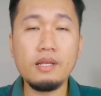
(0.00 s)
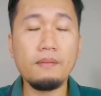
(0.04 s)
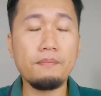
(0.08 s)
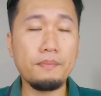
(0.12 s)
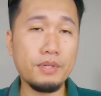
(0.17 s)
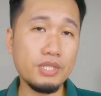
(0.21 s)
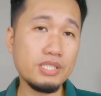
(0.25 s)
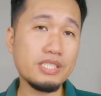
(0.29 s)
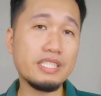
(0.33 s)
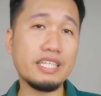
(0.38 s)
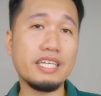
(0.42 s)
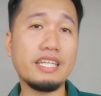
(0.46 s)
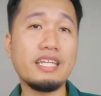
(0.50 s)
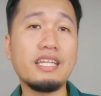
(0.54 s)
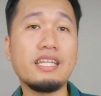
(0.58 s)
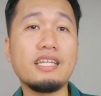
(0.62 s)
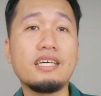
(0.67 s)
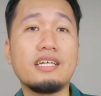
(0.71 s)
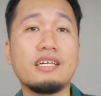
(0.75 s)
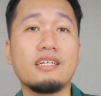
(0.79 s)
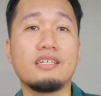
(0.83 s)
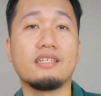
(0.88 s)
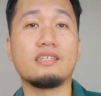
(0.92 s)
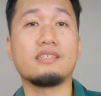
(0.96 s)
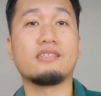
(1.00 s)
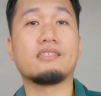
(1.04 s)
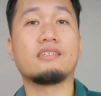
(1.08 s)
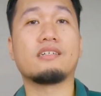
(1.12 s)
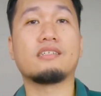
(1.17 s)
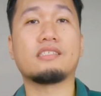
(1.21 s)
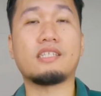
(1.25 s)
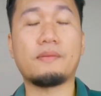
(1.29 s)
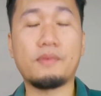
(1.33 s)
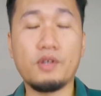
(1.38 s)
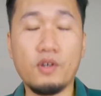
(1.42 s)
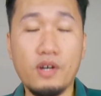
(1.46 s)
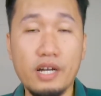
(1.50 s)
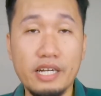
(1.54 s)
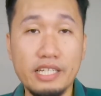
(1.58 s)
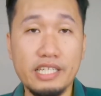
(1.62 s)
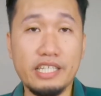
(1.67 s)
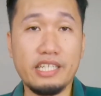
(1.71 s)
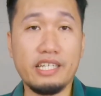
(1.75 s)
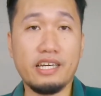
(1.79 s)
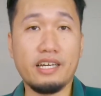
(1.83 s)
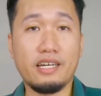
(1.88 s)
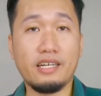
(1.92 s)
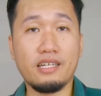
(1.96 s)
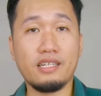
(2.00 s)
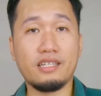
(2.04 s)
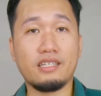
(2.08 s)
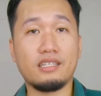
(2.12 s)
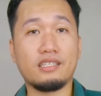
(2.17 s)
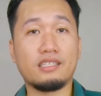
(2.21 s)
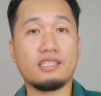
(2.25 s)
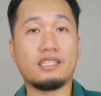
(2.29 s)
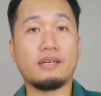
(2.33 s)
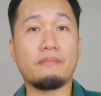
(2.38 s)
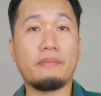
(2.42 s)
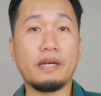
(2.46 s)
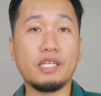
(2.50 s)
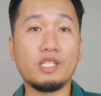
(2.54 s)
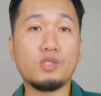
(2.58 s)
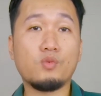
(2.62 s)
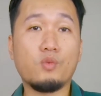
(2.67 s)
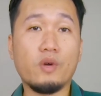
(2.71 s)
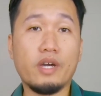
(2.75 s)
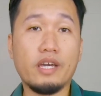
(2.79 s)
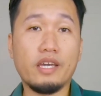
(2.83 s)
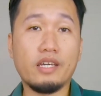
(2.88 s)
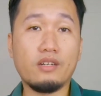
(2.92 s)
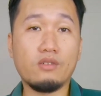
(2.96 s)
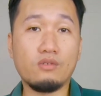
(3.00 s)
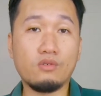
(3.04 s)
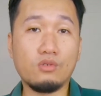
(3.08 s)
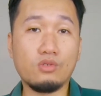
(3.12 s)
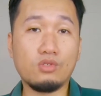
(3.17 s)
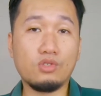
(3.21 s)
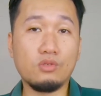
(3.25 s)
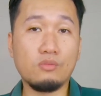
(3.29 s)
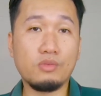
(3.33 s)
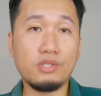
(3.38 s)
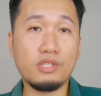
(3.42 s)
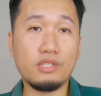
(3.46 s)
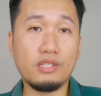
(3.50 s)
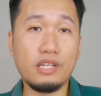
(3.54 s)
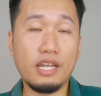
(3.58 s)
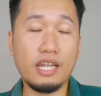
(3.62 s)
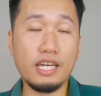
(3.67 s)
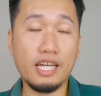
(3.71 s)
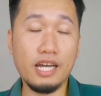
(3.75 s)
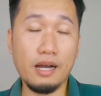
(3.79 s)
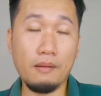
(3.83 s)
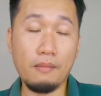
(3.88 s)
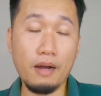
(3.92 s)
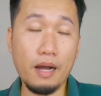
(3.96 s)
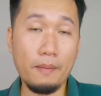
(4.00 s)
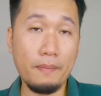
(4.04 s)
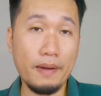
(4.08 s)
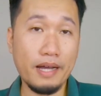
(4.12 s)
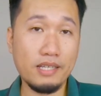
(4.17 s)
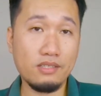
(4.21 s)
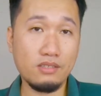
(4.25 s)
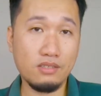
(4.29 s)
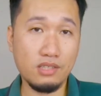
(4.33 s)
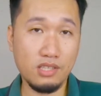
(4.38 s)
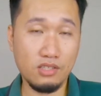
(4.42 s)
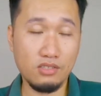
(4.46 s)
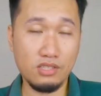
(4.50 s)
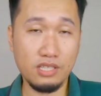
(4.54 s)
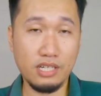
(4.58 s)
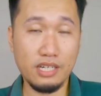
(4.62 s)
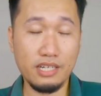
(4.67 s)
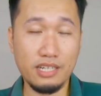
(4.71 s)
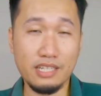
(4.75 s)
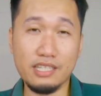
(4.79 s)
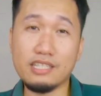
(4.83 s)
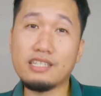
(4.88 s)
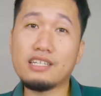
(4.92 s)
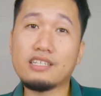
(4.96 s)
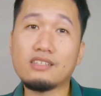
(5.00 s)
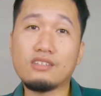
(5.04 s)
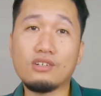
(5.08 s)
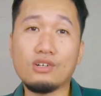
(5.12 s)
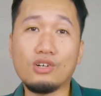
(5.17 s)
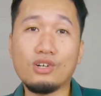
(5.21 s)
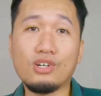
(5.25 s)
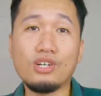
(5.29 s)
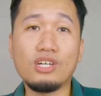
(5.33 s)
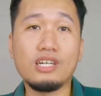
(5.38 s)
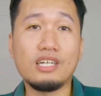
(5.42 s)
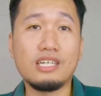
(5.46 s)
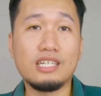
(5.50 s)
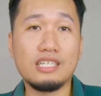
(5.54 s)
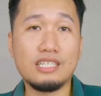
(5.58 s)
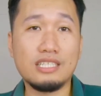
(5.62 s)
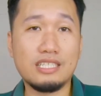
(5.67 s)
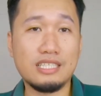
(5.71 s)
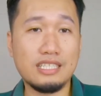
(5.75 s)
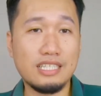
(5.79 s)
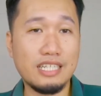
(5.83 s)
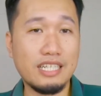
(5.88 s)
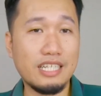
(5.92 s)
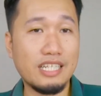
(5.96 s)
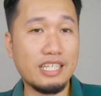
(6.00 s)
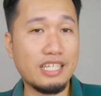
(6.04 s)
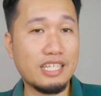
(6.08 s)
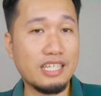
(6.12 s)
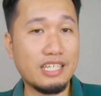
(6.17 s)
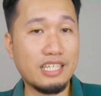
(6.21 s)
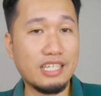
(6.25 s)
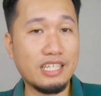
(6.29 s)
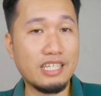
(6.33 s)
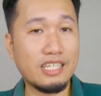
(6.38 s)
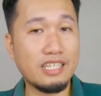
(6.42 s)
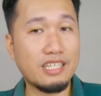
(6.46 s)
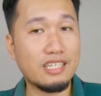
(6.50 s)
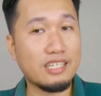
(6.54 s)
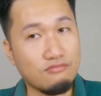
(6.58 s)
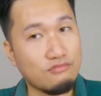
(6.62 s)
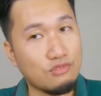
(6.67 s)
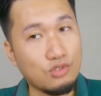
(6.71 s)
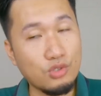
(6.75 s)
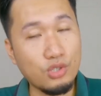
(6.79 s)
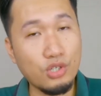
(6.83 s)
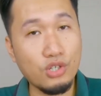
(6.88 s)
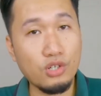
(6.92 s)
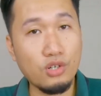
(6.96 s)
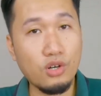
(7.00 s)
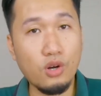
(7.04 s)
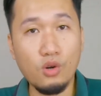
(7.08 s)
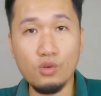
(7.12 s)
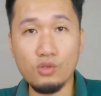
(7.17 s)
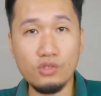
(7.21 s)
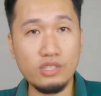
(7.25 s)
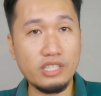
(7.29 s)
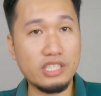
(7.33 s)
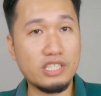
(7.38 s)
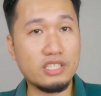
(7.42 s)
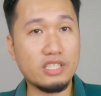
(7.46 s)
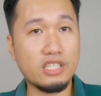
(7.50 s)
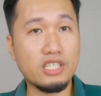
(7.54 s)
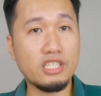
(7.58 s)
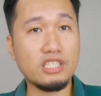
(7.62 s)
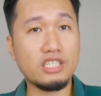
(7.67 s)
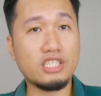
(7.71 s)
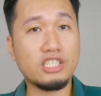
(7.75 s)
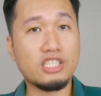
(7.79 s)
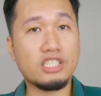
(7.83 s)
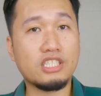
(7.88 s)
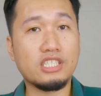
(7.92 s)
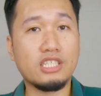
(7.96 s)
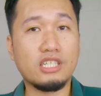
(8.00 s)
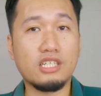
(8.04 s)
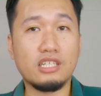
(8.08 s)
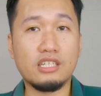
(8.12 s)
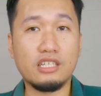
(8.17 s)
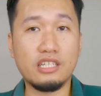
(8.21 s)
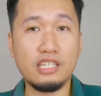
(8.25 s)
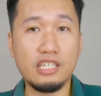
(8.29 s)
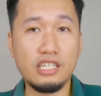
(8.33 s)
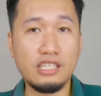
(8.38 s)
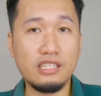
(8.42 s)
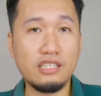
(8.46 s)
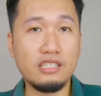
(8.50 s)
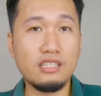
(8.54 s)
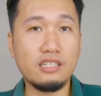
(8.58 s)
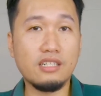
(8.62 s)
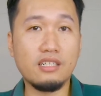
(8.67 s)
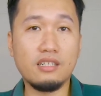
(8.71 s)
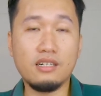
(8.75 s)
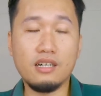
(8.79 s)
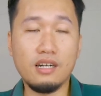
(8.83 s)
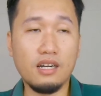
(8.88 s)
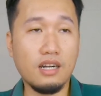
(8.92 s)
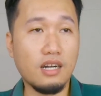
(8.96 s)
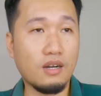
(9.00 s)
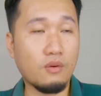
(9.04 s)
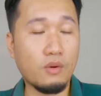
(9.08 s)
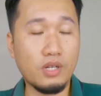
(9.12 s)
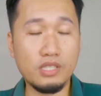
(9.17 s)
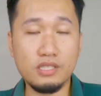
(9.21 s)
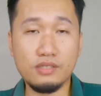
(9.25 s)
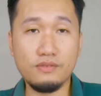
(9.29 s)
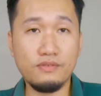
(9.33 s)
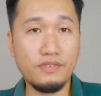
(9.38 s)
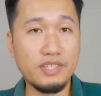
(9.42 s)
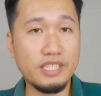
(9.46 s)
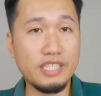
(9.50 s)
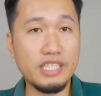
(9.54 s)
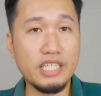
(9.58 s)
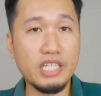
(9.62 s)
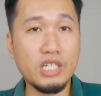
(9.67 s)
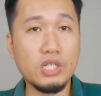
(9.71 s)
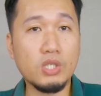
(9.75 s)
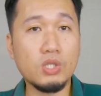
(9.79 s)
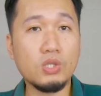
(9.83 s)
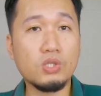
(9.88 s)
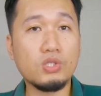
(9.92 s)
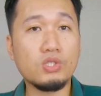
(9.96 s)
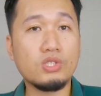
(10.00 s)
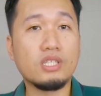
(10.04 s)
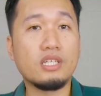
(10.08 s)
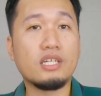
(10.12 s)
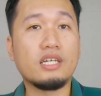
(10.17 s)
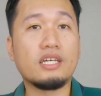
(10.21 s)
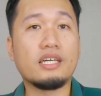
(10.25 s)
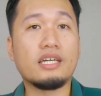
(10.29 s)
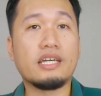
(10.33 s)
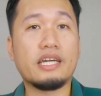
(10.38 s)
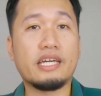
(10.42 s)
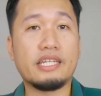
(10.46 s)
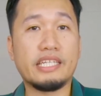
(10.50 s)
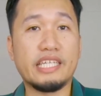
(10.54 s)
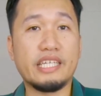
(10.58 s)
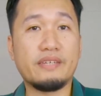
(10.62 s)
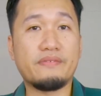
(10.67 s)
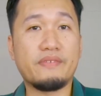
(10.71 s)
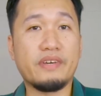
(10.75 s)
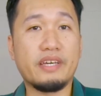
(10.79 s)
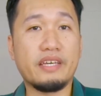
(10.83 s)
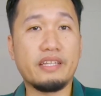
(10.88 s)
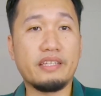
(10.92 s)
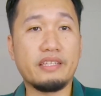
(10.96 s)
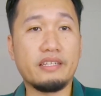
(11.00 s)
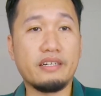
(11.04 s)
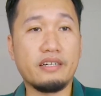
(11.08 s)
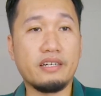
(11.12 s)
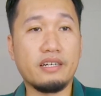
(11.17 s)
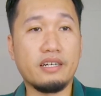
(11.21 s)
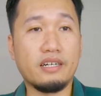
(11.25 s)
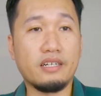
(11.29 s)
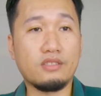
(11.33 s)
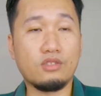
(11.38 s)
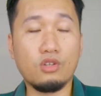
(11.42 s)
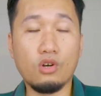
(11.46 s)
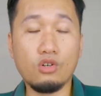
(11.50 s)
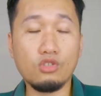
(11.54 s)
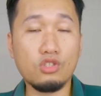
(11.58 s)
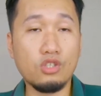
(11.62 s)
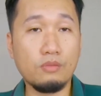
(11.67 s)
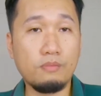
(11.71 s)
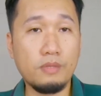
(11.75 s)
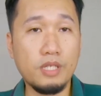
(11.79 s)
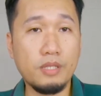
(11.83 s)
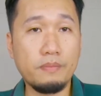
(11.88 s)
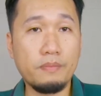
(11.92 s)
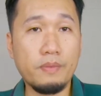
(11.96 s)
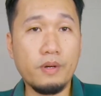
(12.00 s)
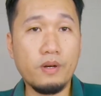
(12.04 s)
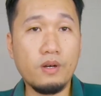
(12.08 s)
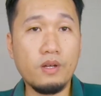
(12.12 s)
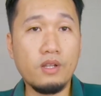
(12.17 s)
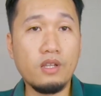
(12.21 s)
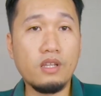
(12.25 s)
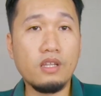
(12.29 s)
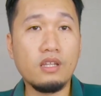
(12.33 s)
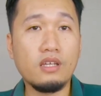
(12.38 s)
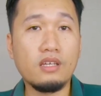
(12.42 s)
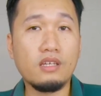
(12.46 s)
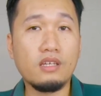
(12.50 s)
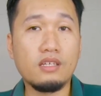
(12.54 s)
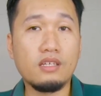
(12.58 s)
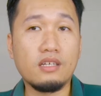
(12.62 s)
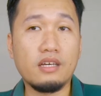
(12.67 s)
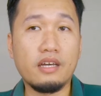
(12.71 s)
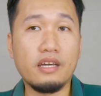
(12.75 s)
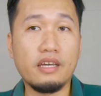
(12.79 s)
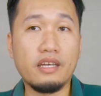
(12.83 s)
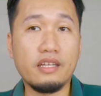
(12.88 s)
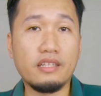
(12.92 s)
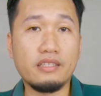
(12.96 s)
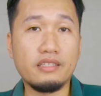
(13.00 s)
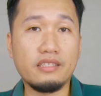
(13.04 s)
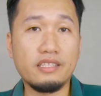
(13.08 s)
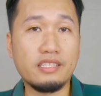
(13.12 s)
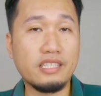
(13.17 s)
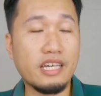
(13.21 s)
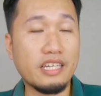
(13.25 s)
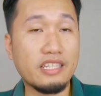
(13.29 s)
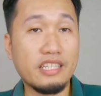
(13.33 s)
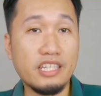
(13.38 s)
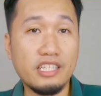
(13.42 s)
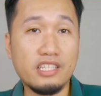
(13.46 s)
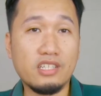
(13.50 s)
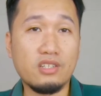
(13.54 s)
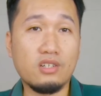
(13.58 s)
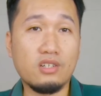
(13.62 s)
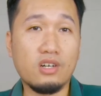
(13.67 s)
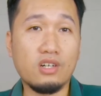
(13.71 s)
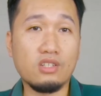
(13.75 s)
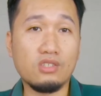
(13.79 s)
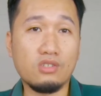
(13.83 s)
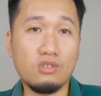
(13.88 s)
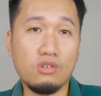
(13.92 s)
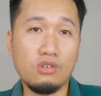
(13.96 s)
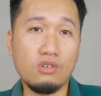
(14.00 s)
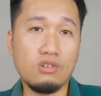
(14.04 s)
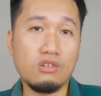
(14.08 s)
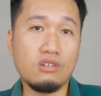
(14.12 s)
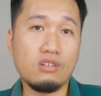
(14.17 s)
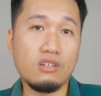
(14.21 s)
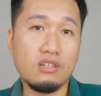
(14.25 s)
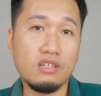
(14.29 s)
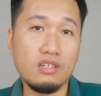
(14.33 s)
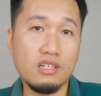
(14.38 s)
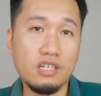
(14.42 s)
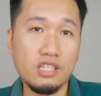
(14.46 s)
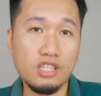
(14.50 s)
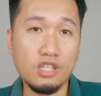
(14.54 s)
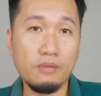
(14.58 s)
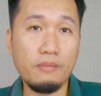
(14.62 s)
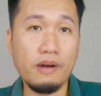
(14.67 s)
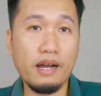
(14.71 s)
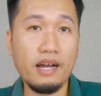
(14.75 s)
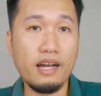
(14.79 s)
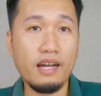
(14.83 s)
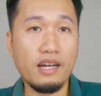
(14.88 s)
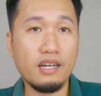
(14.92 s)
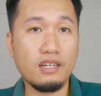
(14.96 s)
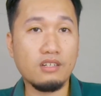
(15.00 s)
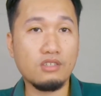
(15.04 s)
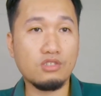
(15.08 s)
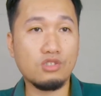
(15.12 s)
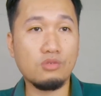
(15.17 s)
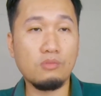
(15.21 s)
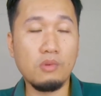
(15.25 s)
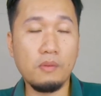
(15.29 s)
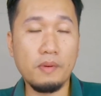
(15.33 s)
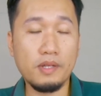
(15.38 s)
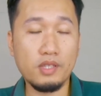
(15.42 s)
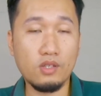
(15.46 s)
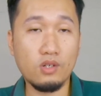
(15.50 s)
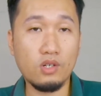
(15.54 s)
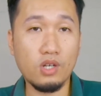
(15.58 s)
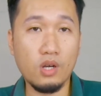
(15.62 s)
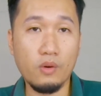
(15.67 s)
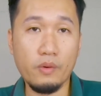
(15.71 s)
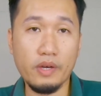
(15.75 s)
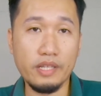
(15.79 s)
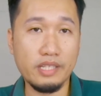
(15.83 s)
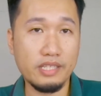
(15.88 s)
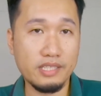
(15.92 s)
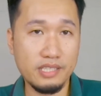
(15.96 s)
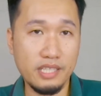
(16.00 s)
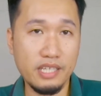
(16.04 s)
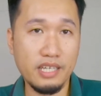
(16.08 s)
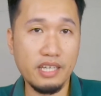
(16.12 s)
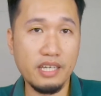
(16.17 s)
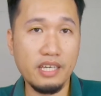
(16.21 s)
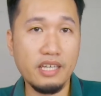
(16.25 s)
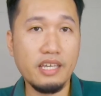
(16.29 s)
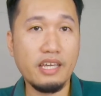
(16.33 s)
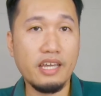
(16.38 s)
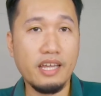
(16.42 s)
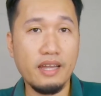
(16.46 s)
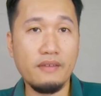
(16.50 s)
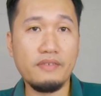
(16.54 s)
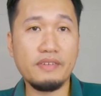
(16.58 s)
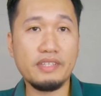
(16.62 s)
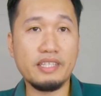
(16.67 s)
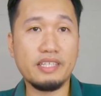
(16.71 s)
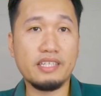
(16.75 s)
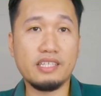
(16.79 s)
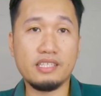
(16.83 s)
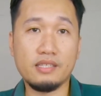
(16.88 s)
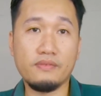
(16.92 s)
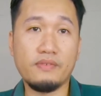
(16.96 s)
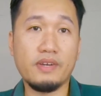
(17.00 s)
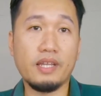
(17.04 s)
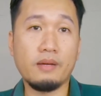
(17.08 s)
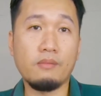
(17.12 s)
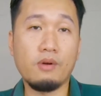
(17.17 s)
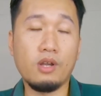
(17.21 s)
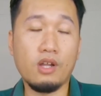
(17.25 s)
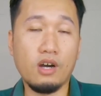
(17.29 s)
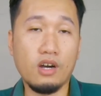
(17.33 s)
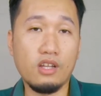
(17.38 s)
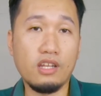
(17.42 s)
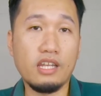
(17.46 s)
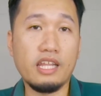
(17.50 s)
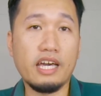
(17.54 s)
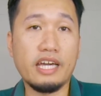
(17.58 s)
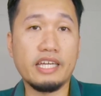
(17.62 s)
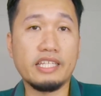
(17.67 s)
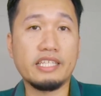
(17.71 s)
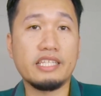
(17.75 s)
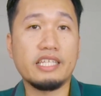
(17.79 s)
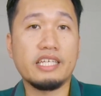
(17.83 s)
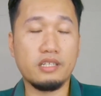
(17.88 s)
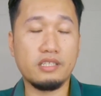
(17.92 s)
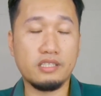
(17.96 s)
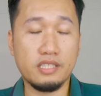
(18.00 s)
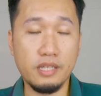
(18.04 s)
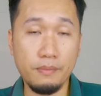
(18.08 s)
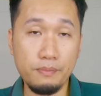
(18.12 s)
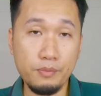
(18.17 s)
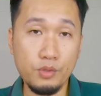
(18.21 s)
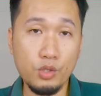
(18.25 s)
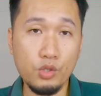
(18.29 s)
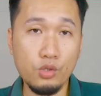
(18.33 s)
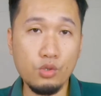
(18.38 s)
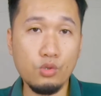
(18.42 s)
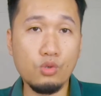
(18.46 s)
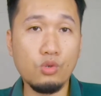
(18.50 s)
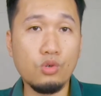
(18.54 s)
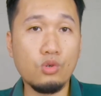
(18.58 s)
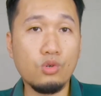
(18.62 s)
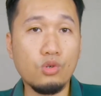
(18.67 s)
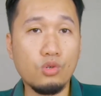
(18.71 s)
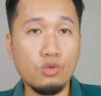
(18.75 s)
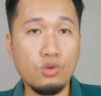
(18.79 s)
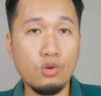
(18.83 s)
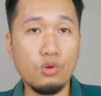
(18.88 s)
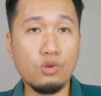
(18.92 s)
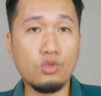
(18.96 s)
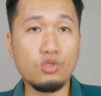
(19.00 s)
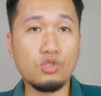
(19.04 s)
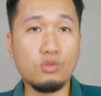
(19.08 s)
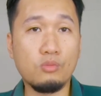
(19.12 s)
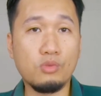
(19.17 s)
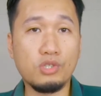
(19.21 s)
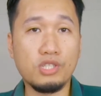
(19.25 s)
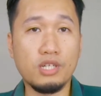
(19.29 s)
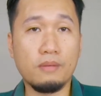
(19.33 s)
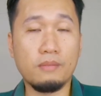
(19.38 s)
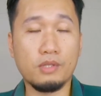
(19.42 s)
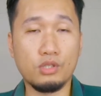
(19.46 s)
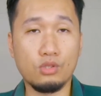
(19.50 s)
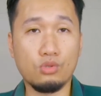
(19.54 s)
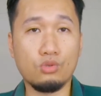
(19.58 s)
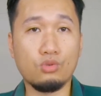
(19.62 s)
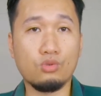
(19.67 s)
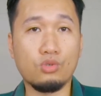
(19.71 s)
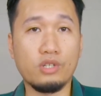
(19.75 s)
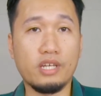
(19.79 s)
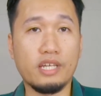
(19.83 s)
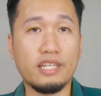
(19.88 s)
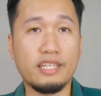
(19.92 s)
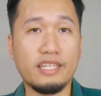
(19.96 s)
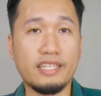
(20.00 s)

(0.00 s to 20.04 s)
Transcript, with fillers: But still, sabi ko nga kanina, the best way kung gusto mo talagang makapasok dito sa career na to is really do your own research, read, uh, watch videos, and even uh, talk to people and decide later on kung ito ba, gusto mo ba tong gawin kasi everything is available online. It's up to you kung gusto mo siyang matutunan.